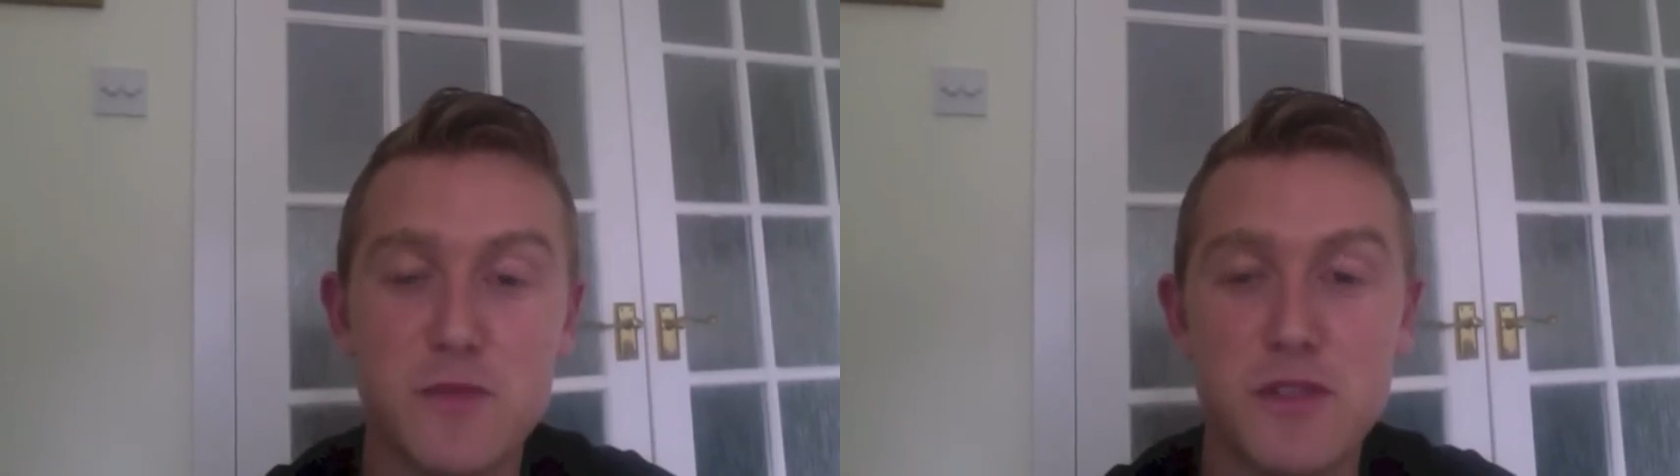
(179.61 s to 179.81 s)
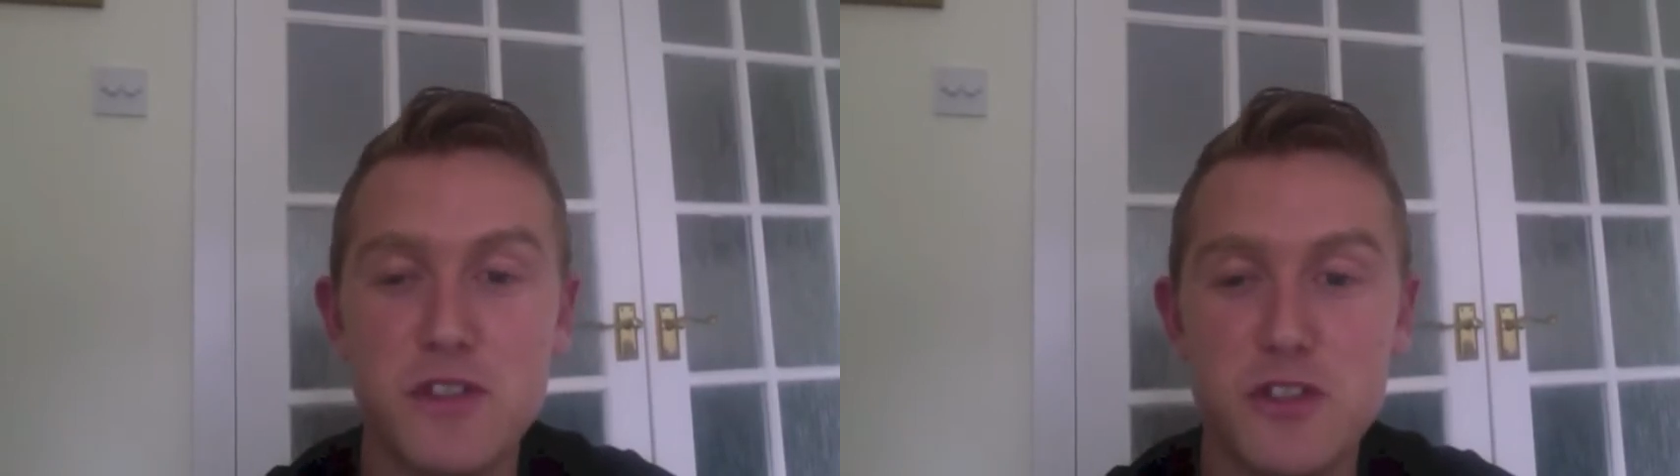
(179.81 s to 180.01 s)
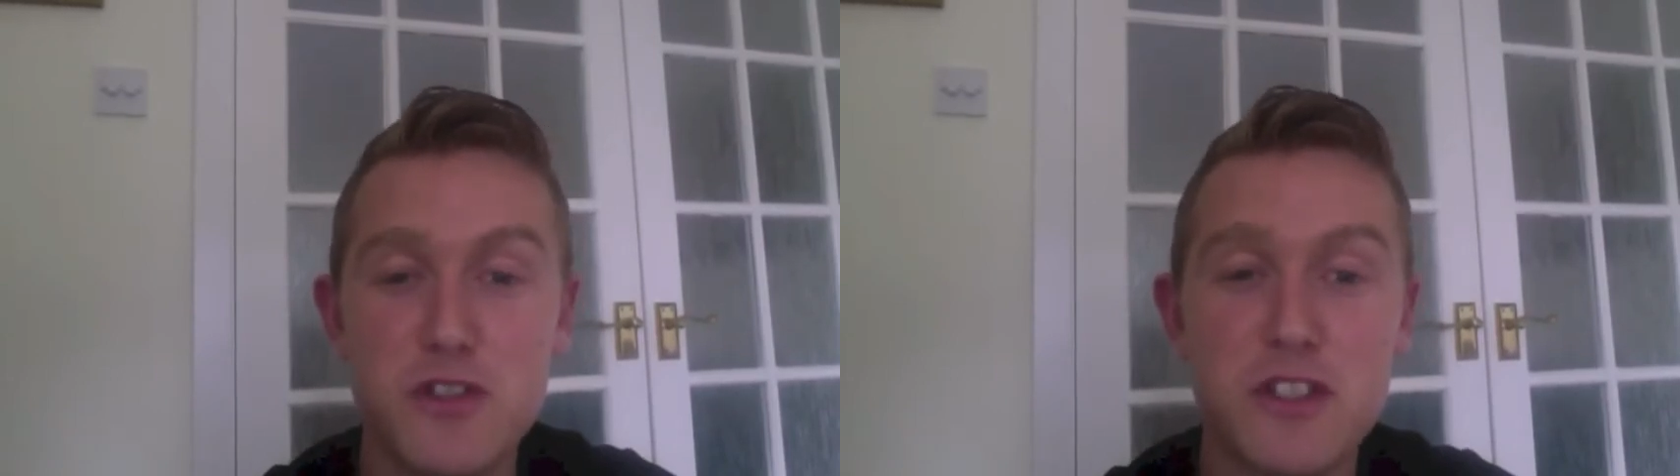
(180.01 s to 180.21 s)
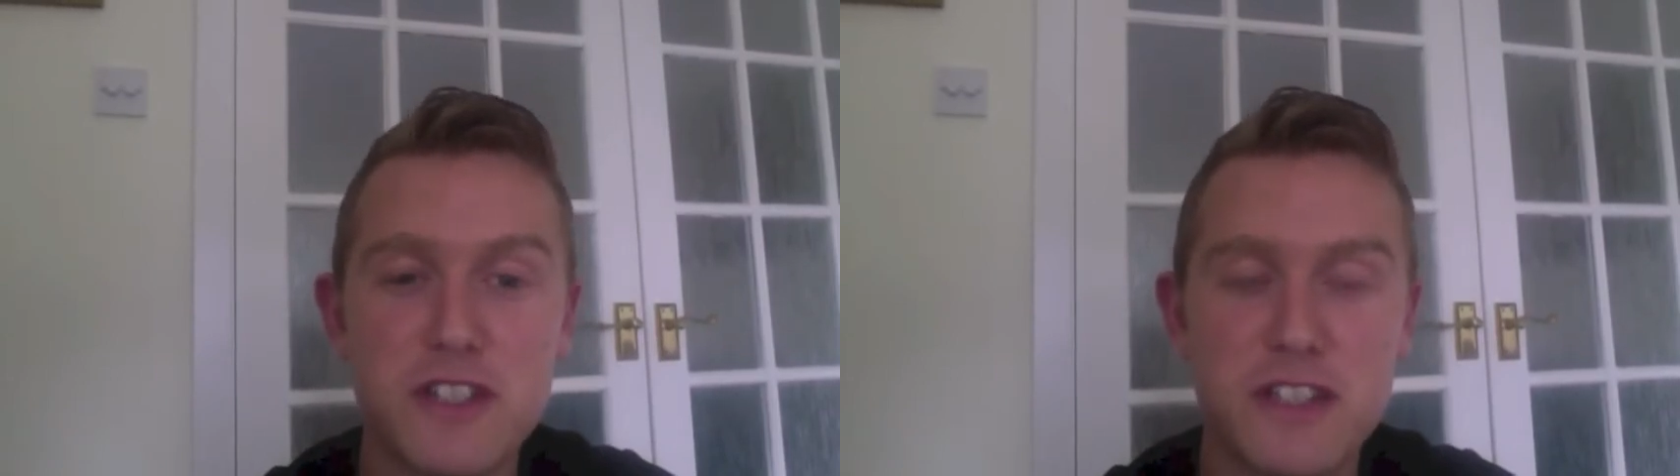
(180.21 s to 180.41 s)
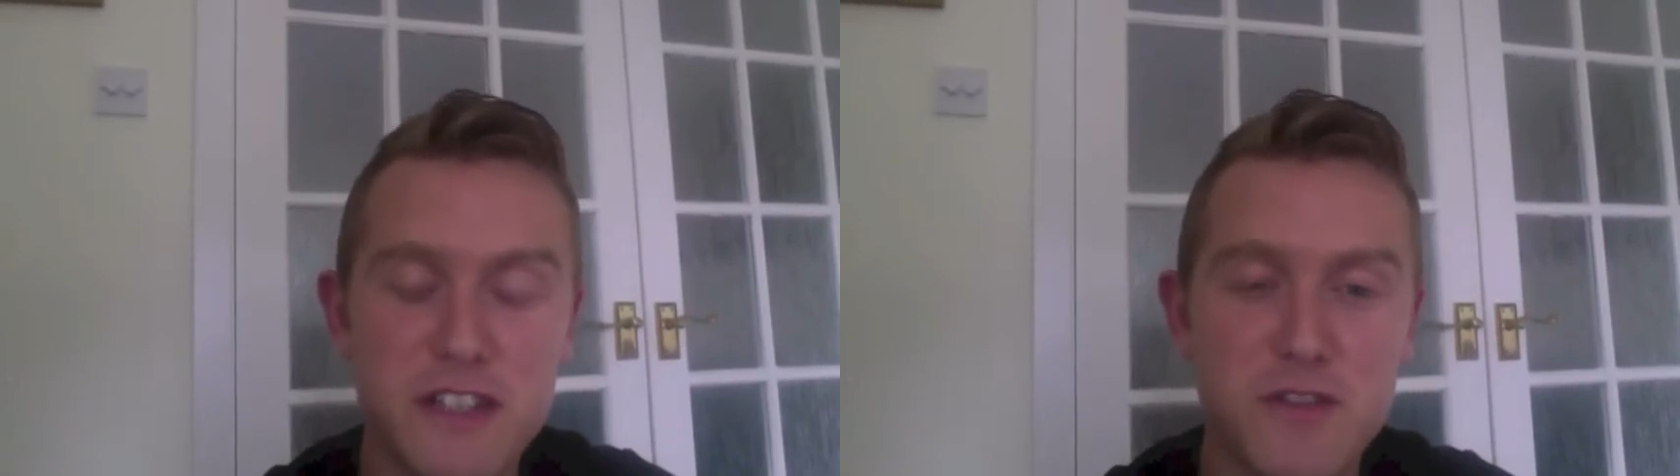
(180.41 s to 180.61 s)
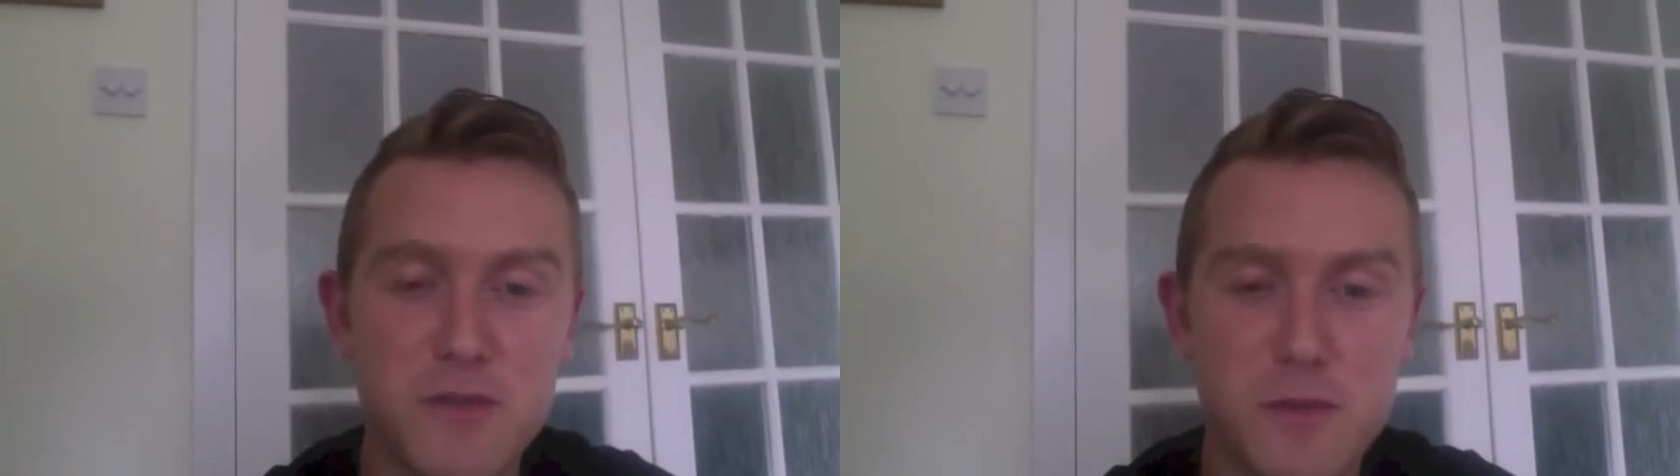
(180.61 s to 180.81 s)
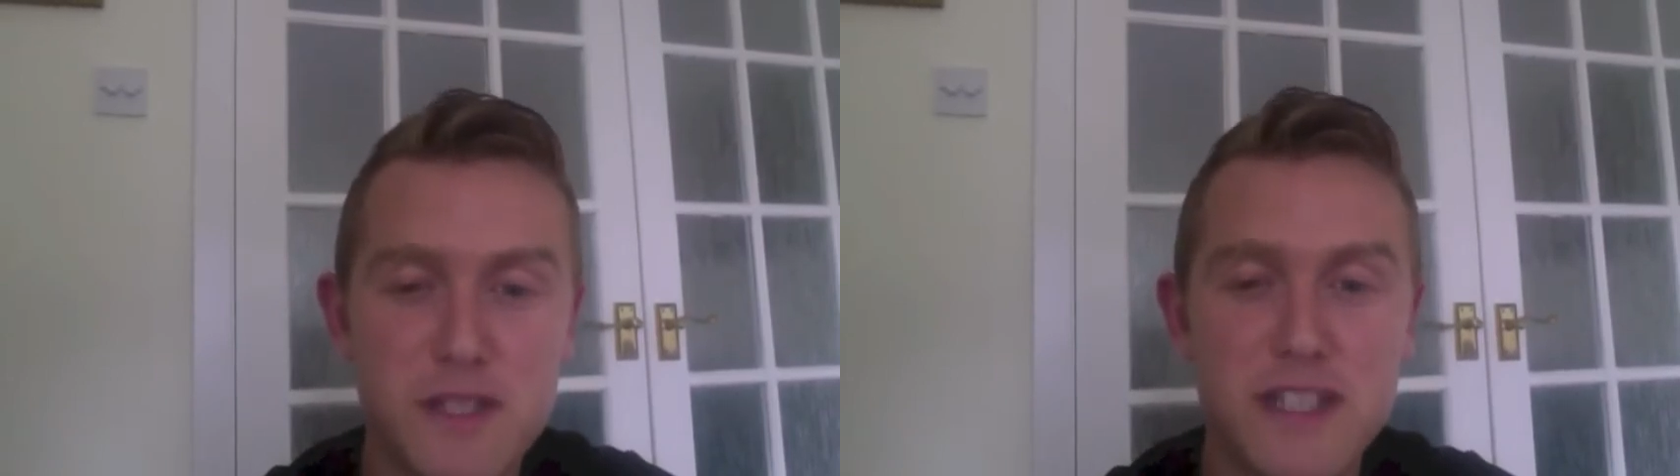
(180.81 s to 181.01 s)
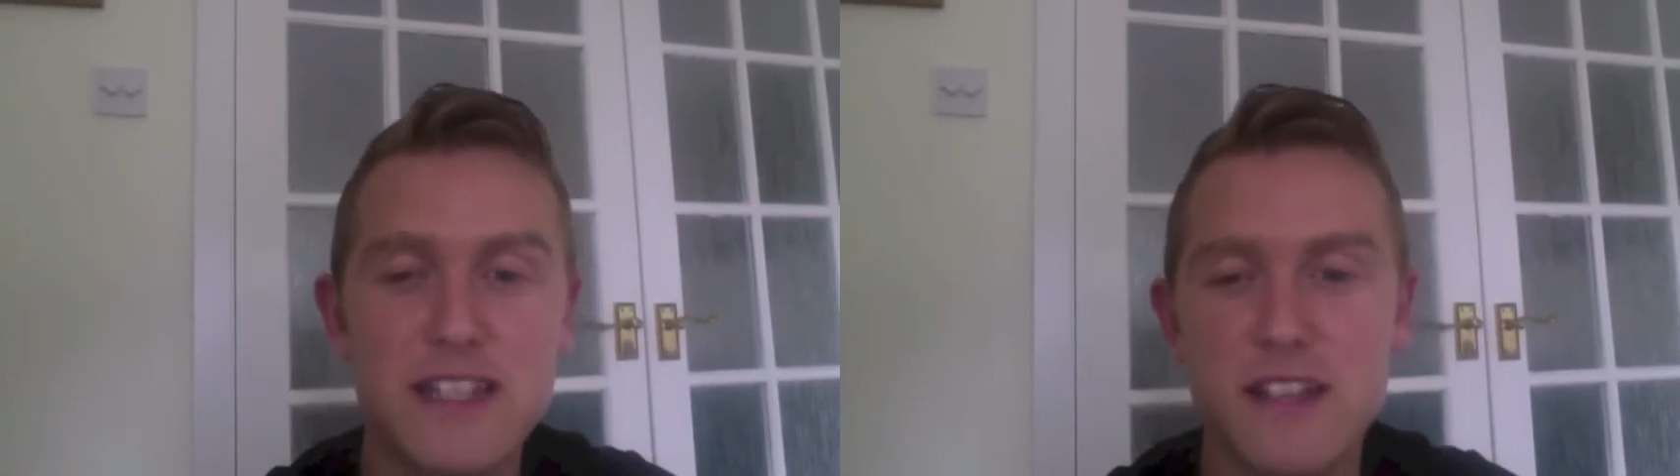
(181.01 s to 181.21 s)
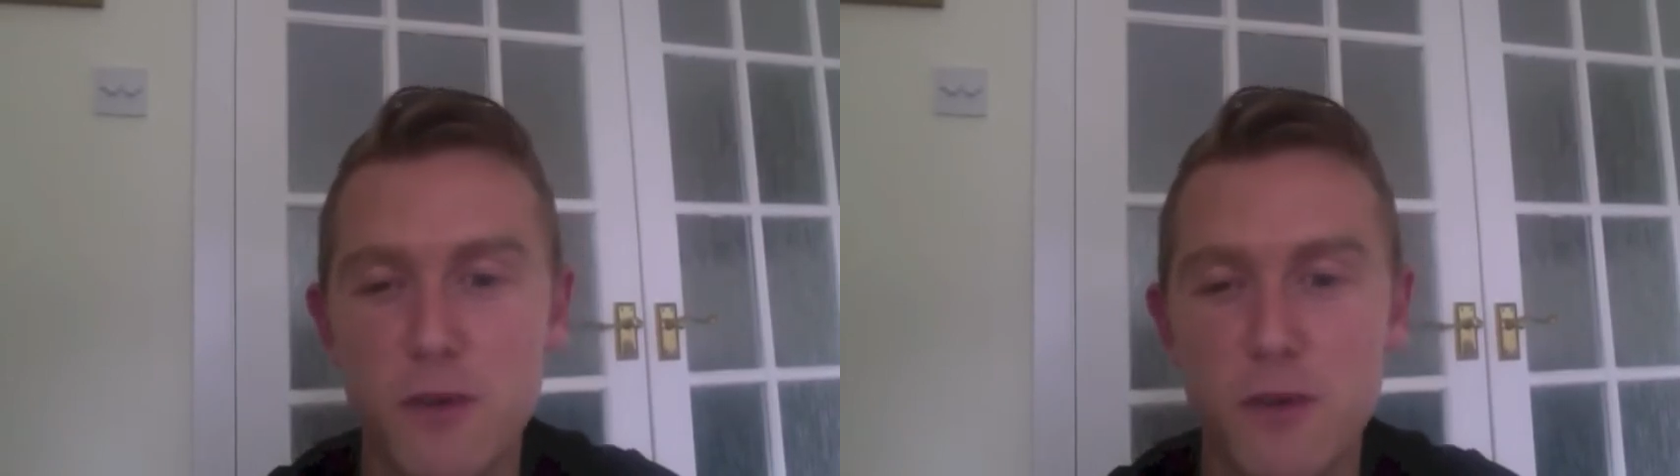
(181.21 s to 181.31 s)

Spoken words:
between eating